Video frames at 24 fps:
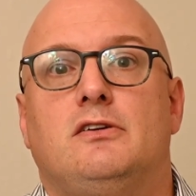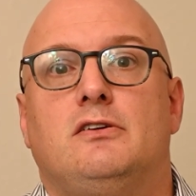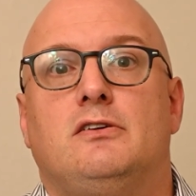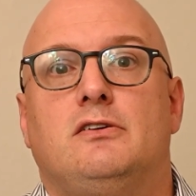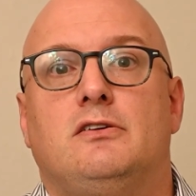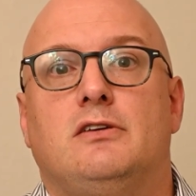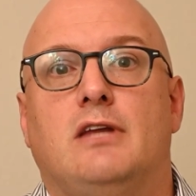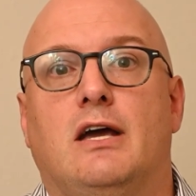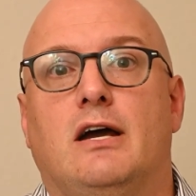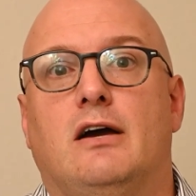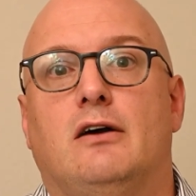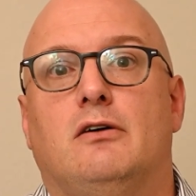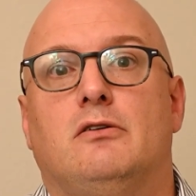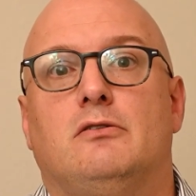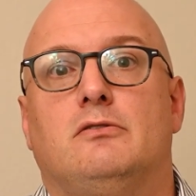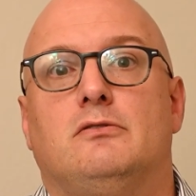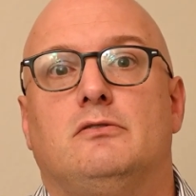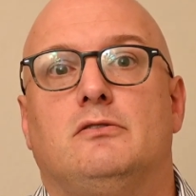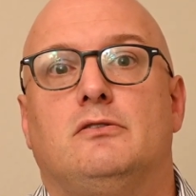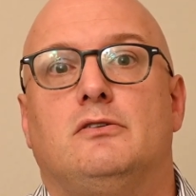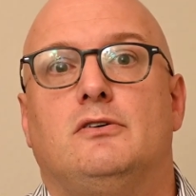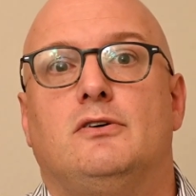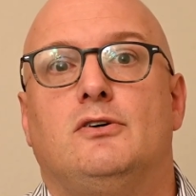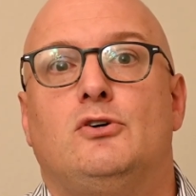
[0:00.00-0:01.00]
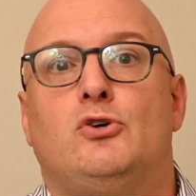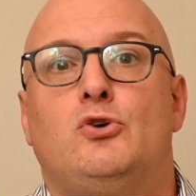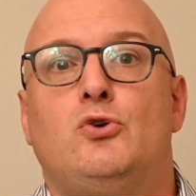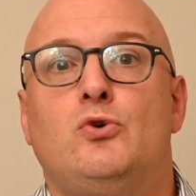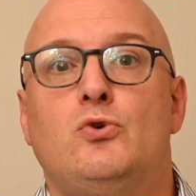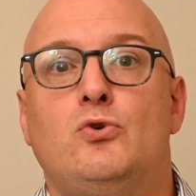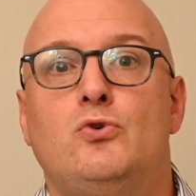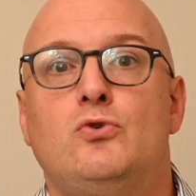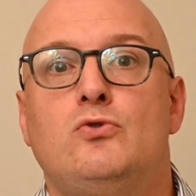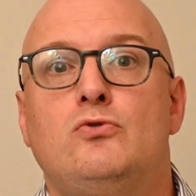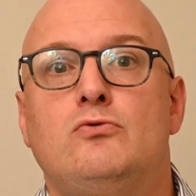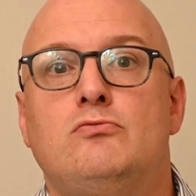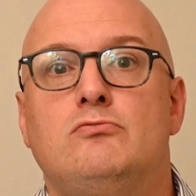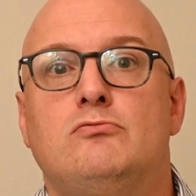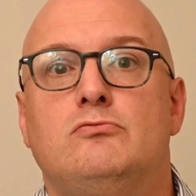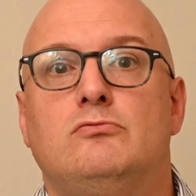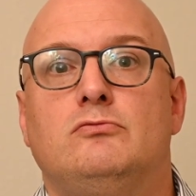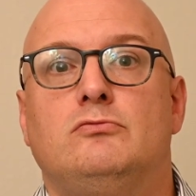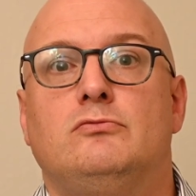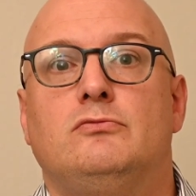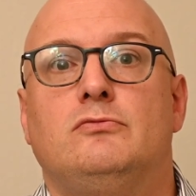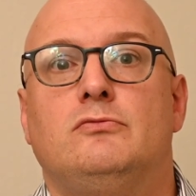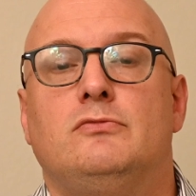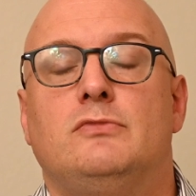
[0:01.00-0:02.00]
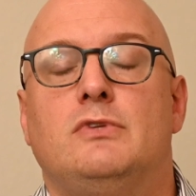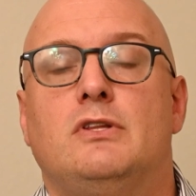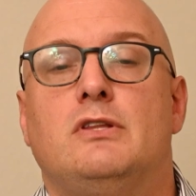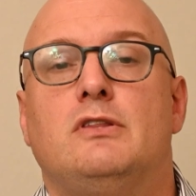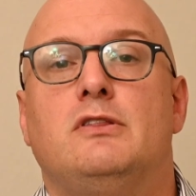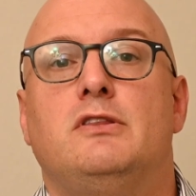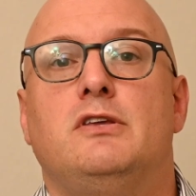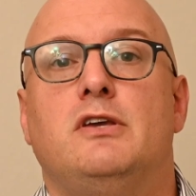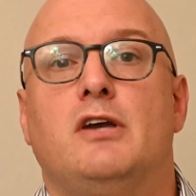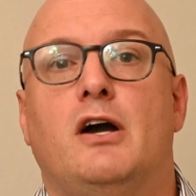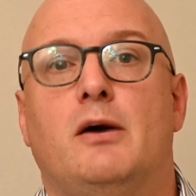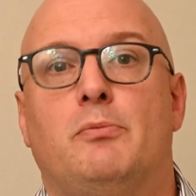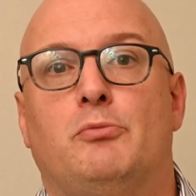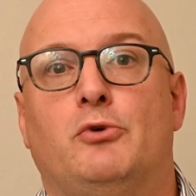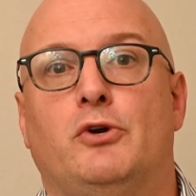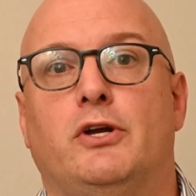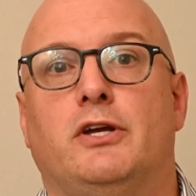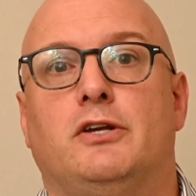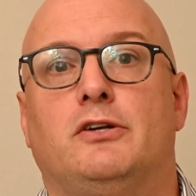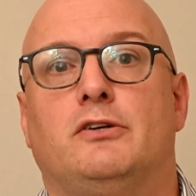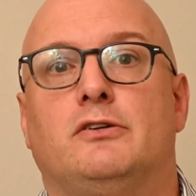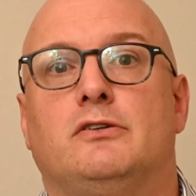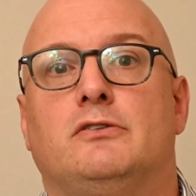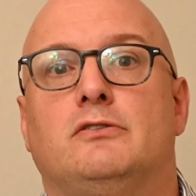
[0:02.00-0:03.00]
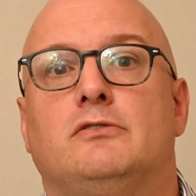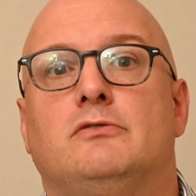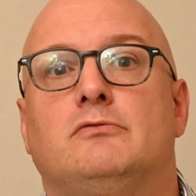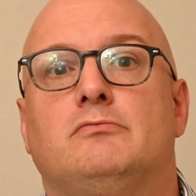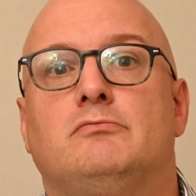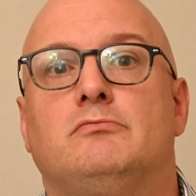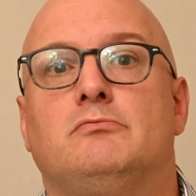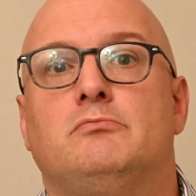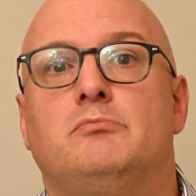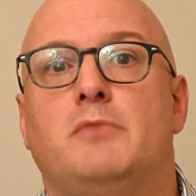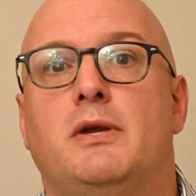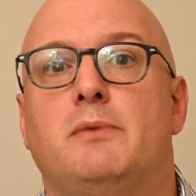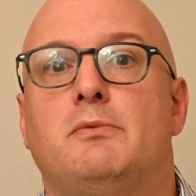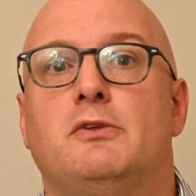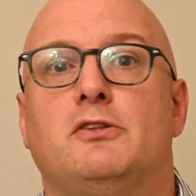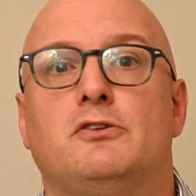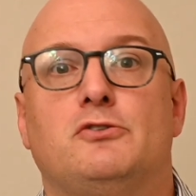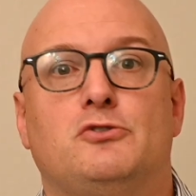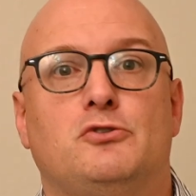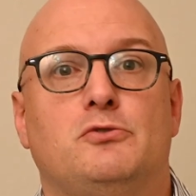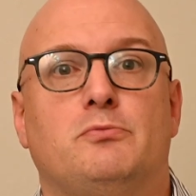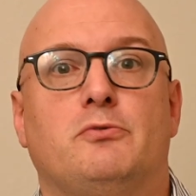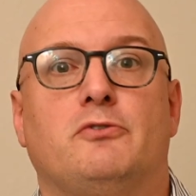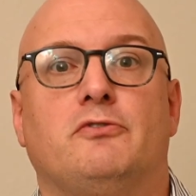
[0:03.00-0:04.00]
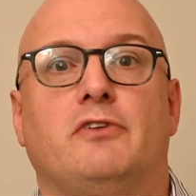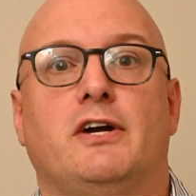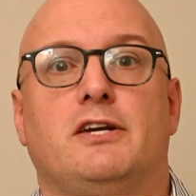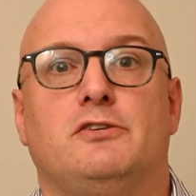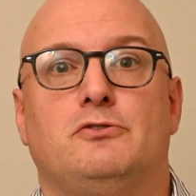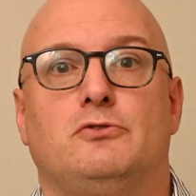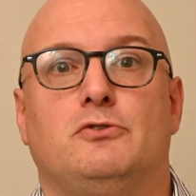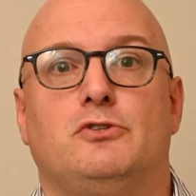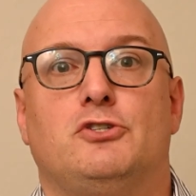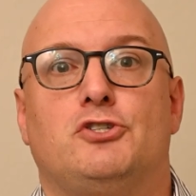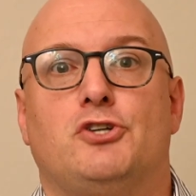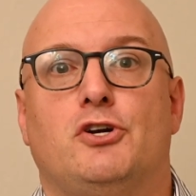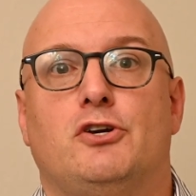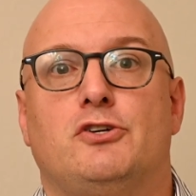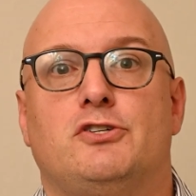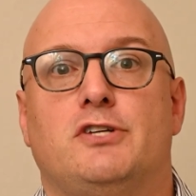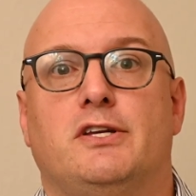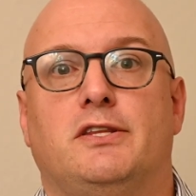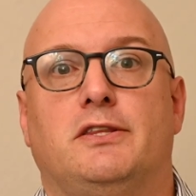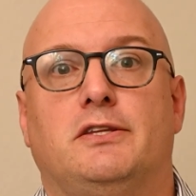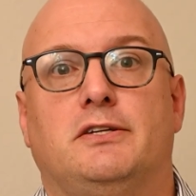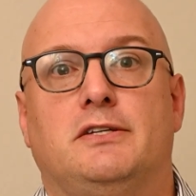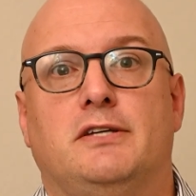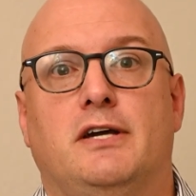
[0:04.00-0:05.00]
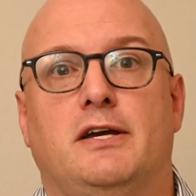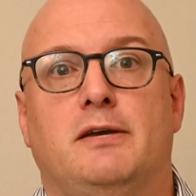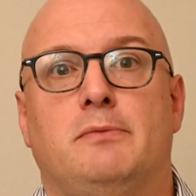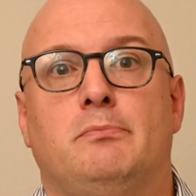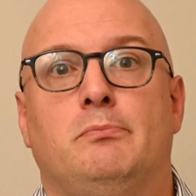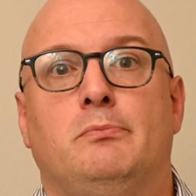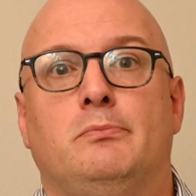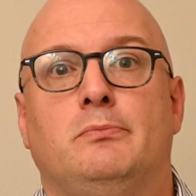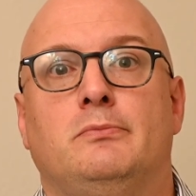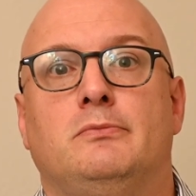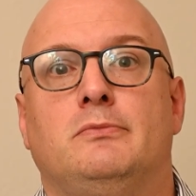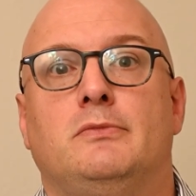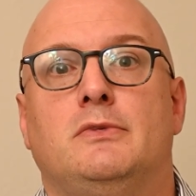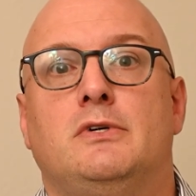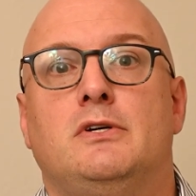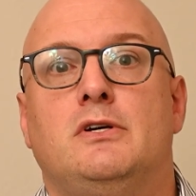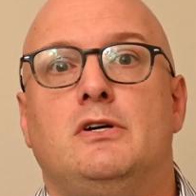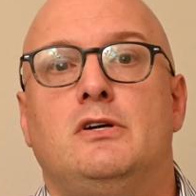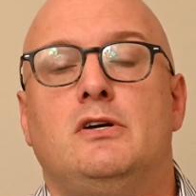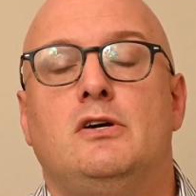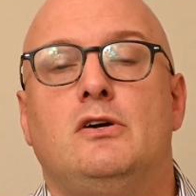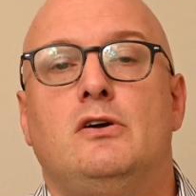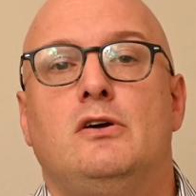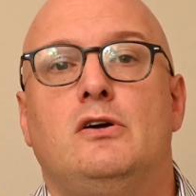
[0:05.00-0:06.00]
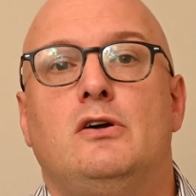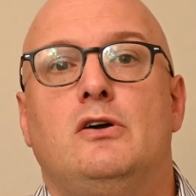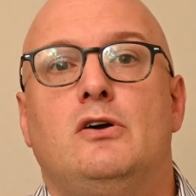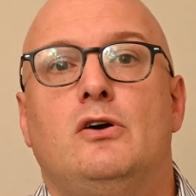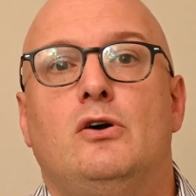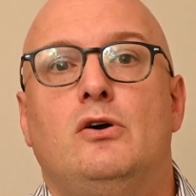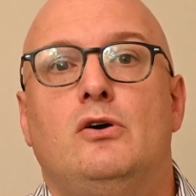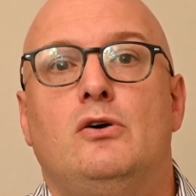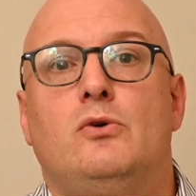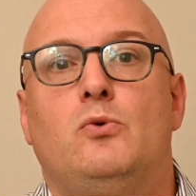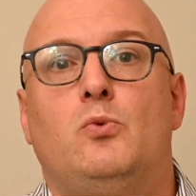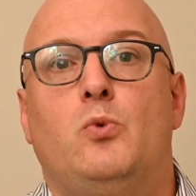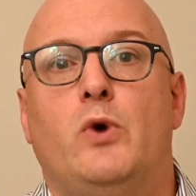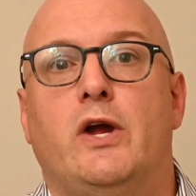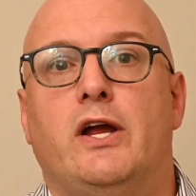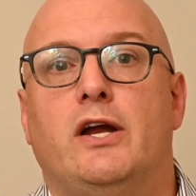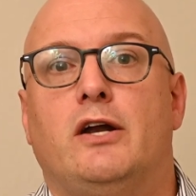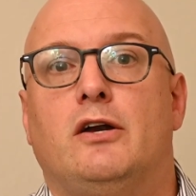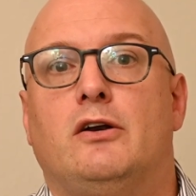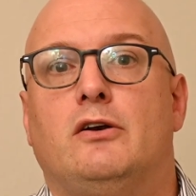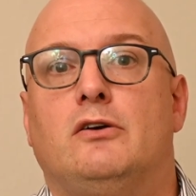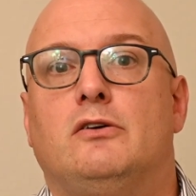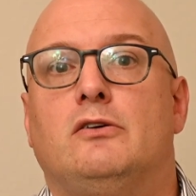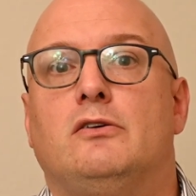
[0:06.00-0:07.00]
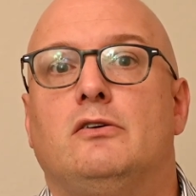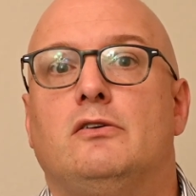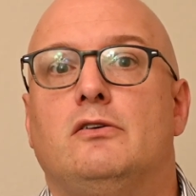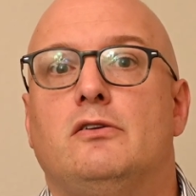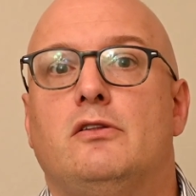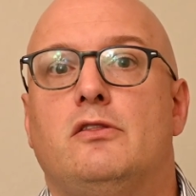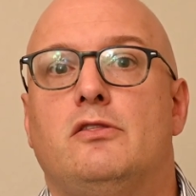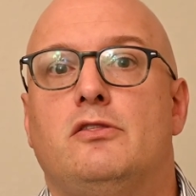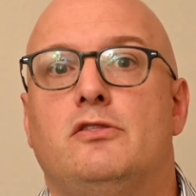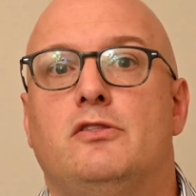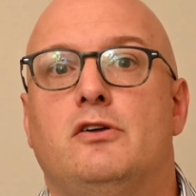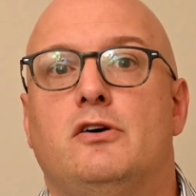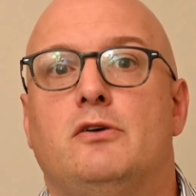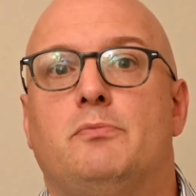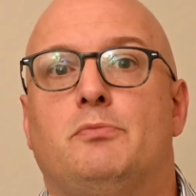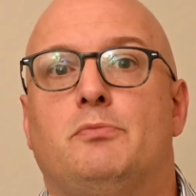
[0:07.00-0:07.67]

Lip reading: Now, who, the operator, maybe the supervisor in charge at the time, where, the